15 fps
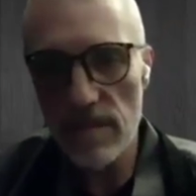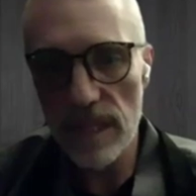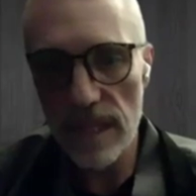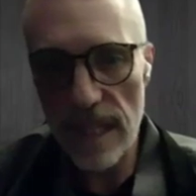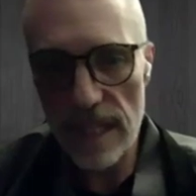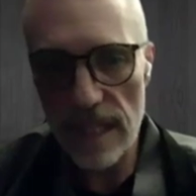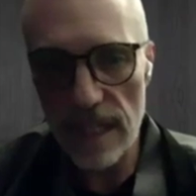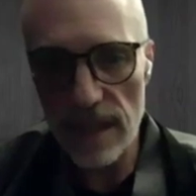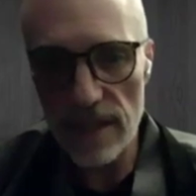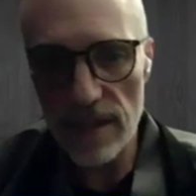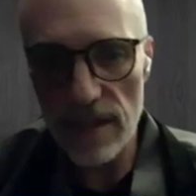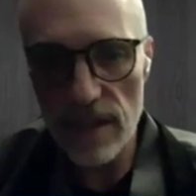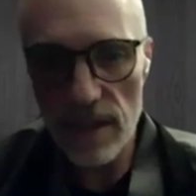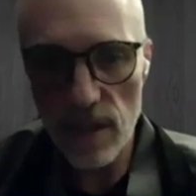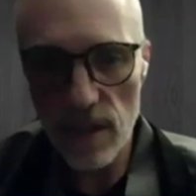In that
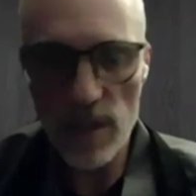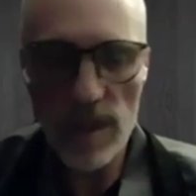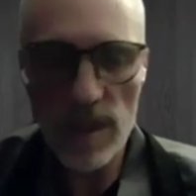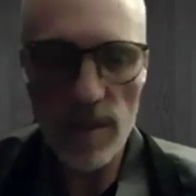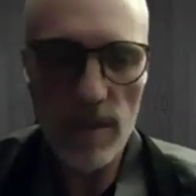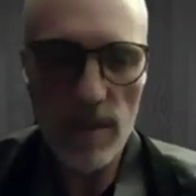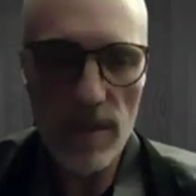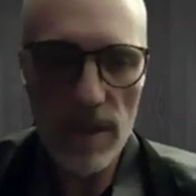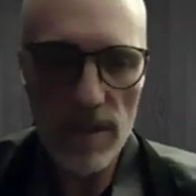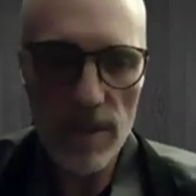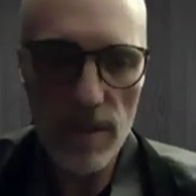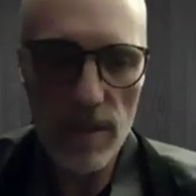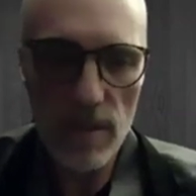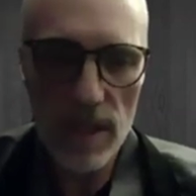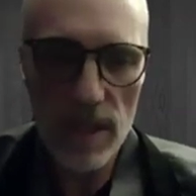case, would it be better
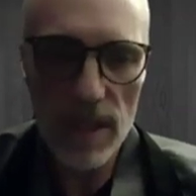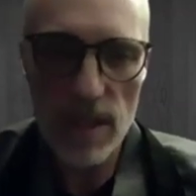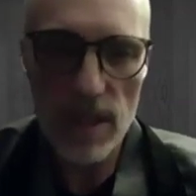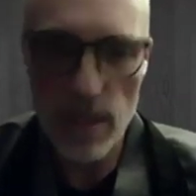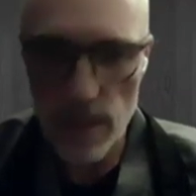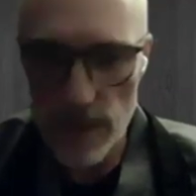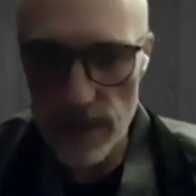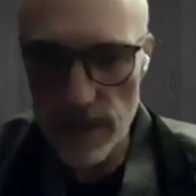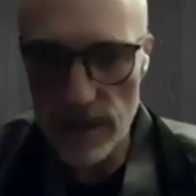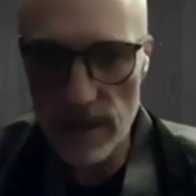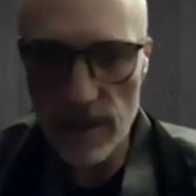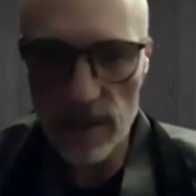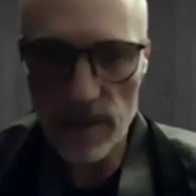to pity the person